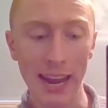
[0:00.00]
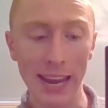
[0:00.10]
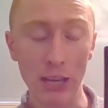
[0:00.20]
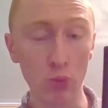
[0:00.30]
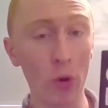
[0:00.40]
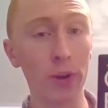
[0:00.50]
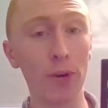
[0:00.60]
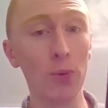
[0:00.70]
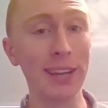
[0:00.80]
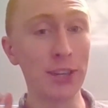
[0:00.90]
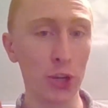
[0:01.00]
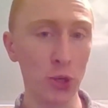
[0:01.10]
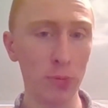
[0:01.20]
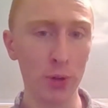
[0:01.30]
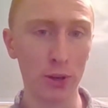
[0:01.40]
is one of only
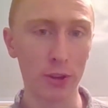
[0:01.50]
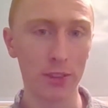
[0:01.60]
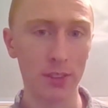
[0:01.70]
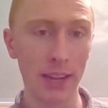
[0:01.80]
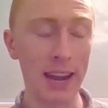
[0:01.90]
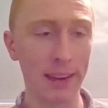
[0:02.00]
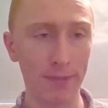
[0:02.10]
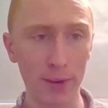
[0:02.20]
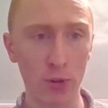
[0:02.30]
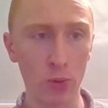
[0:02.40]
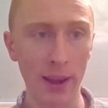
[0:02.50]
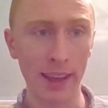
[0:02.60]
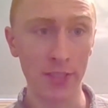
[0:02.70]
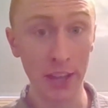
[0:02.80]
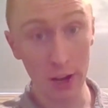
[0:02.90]
two books that I have ever
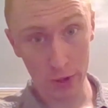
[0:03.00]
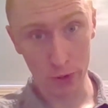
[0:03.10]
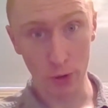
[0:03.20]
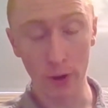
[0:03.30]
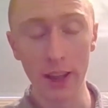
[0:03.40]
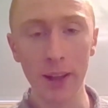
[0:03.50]
read, the other